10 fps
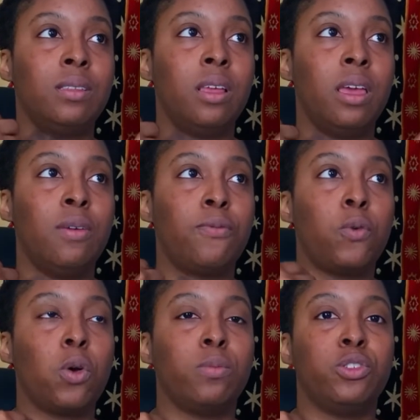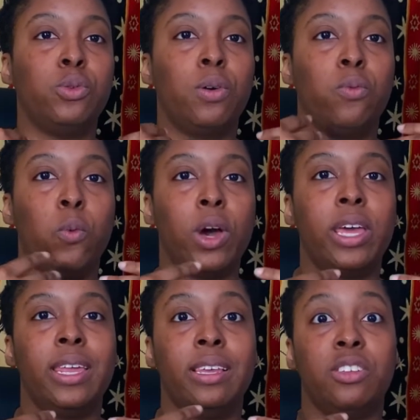informs you of what
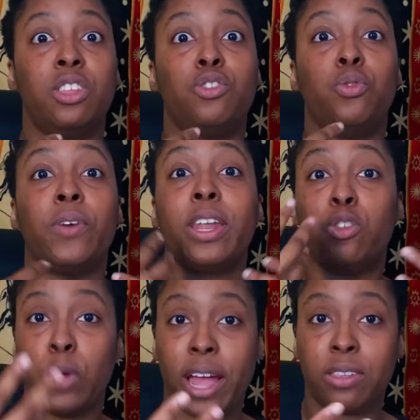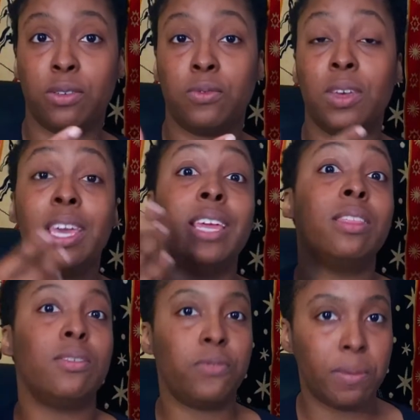it is that you find attractive in
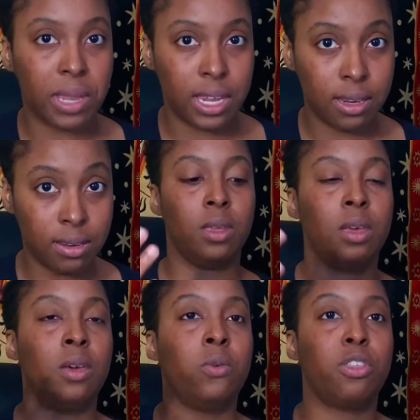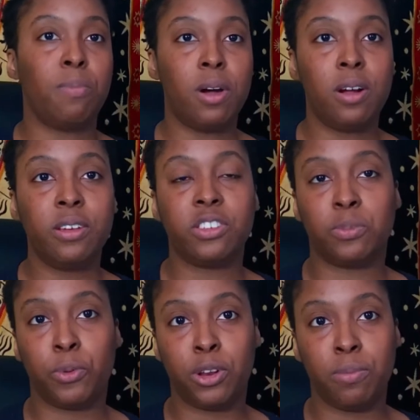the feminine. With Mars, it's
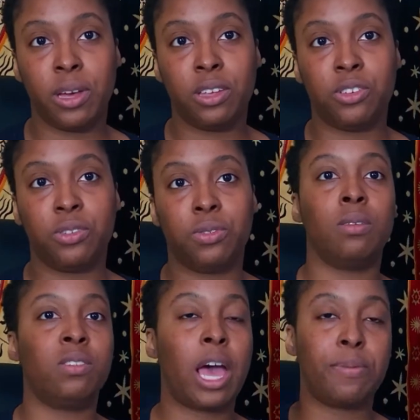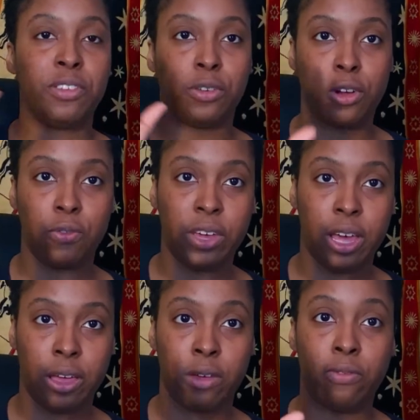pretty much topsy-turvy
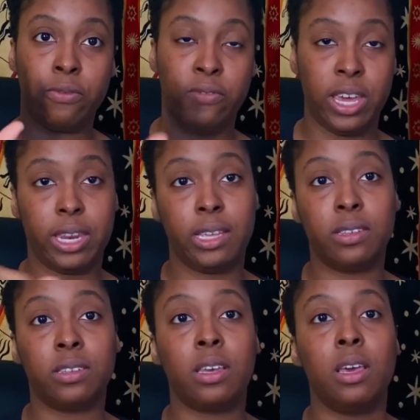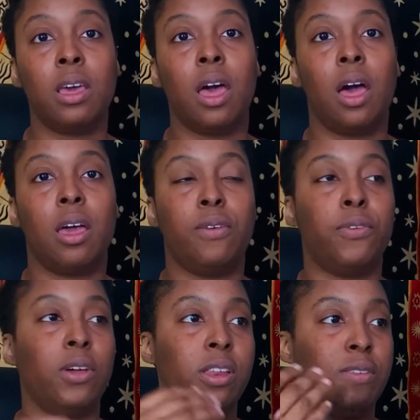of Venus. If
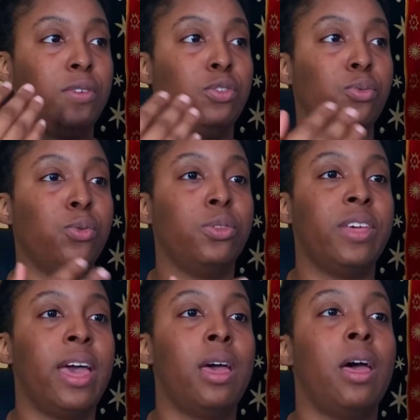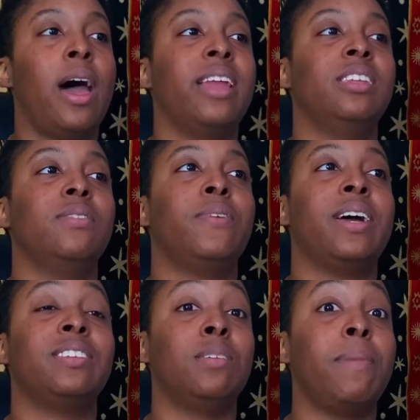you're an individual that
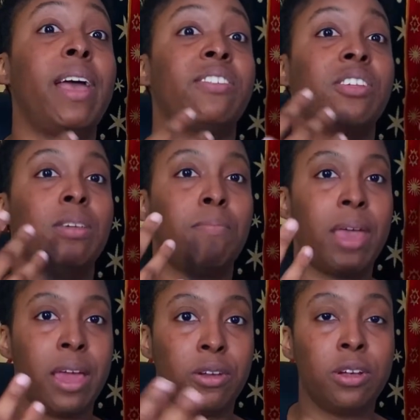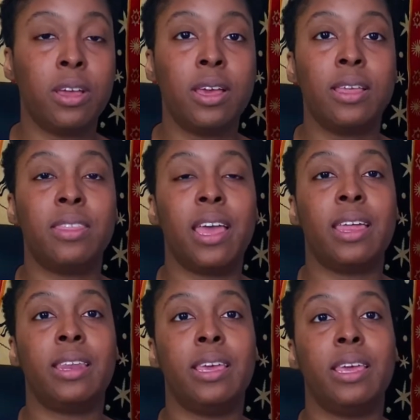identifies in a masculine manner,
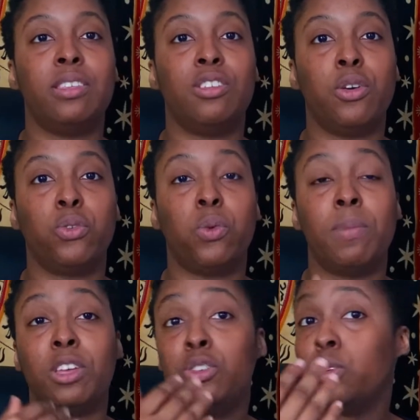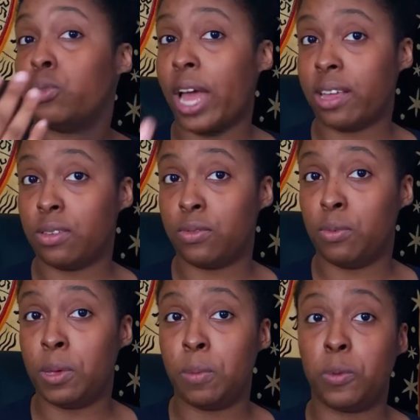then it denotes what makes you attractive to
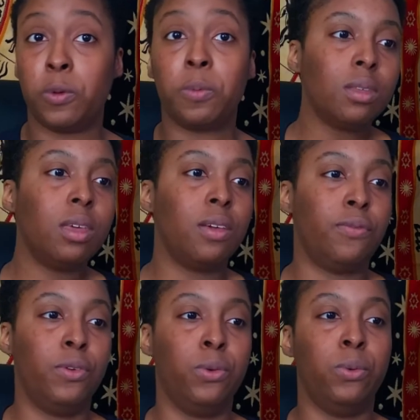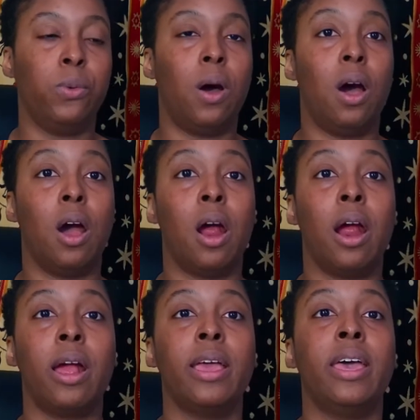people. If you are
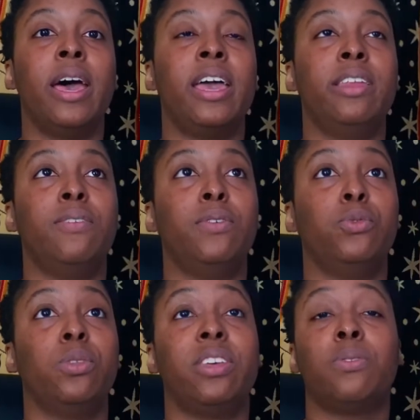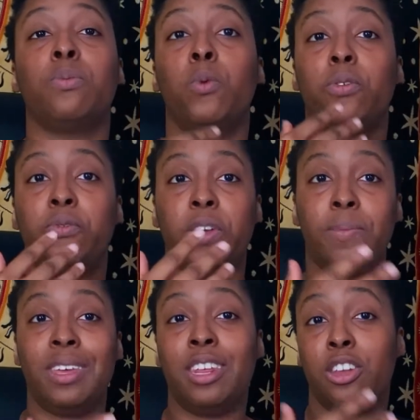an individual that's more
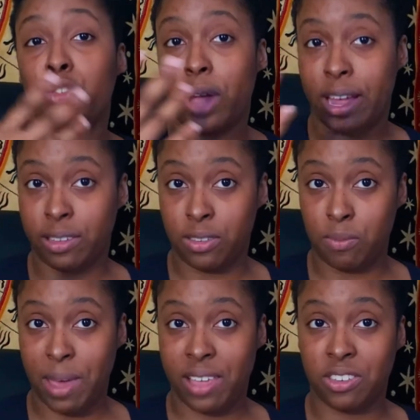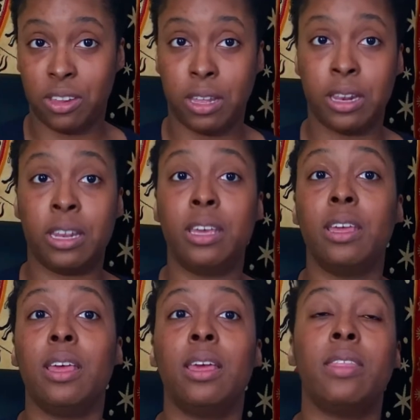feminine and attracted to masculinity,
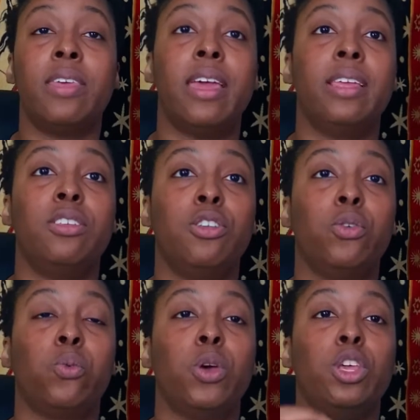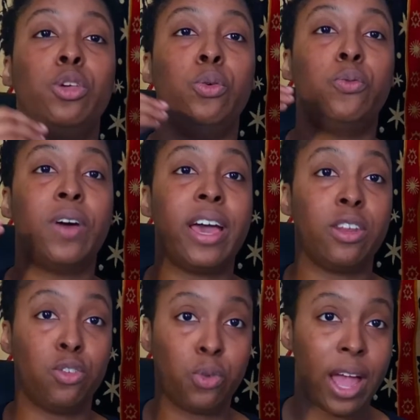then it denotes what you find
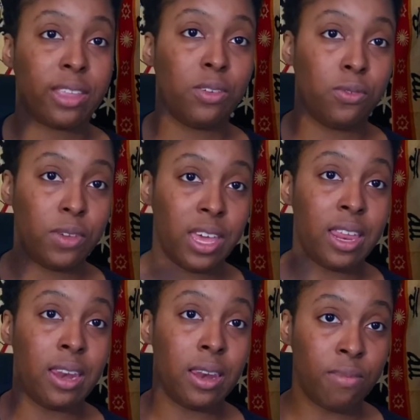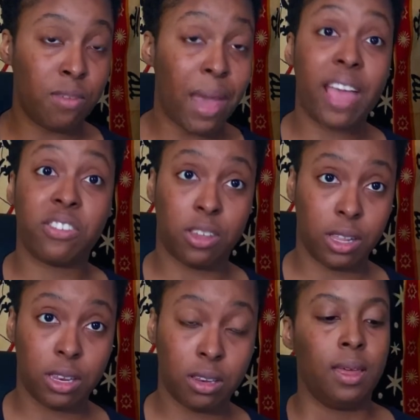attractive in the
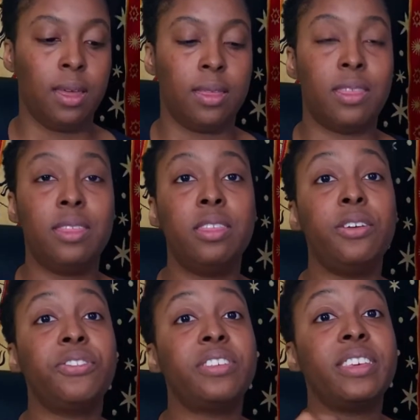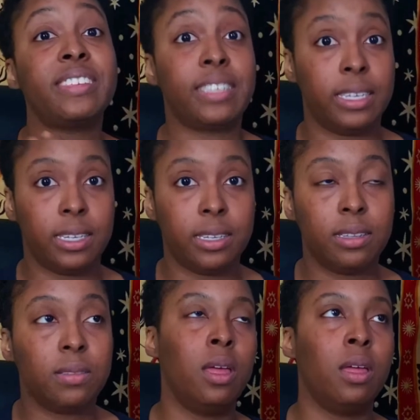masculine. Then there's the ascendant.
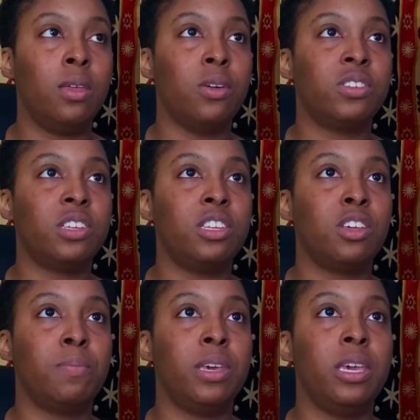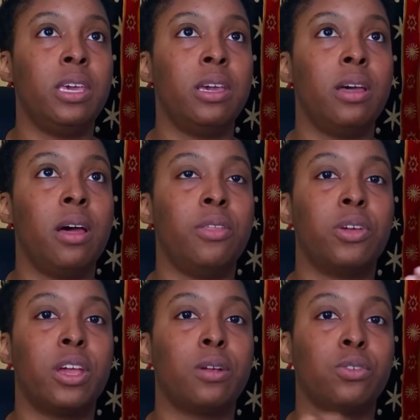Your ascendant can be other
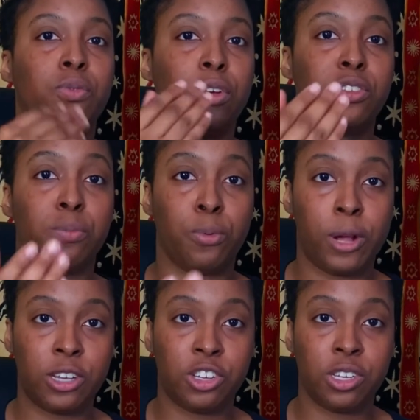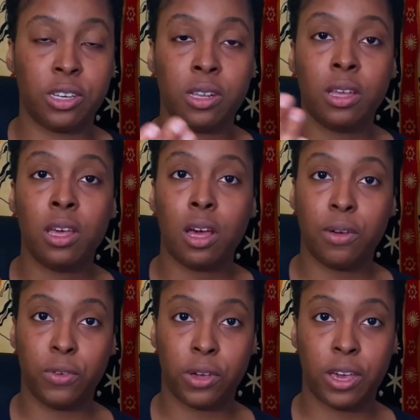characters' first impression of
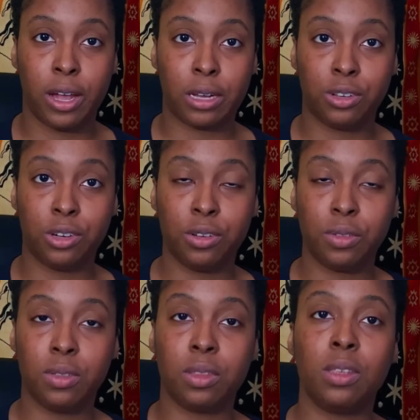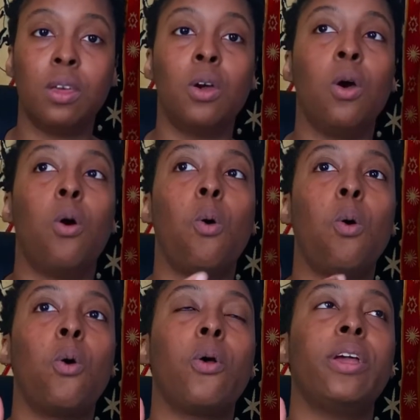your character,
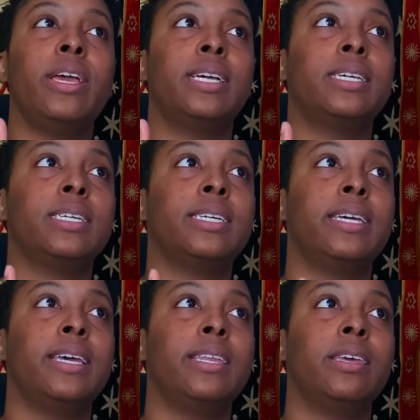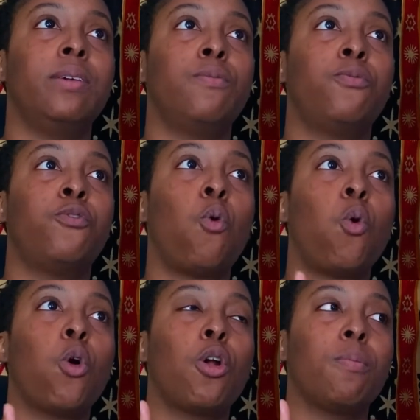or it could
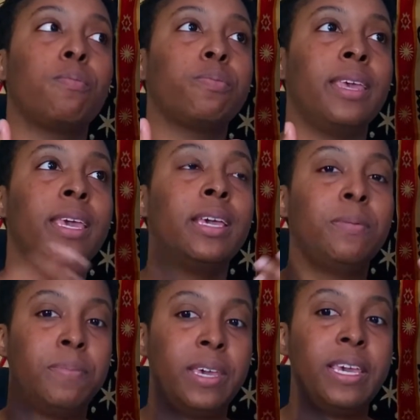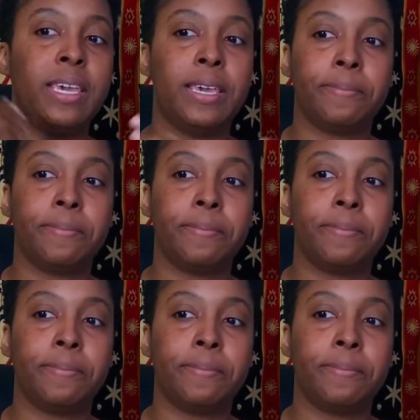inform, it could be,